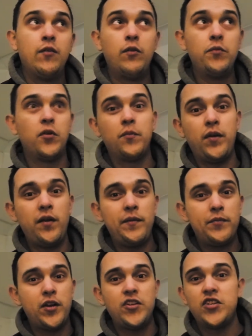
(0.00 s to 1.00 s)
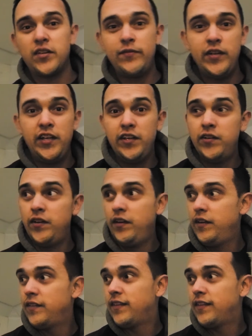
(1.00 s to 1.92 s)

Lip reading: one more Barbie project video.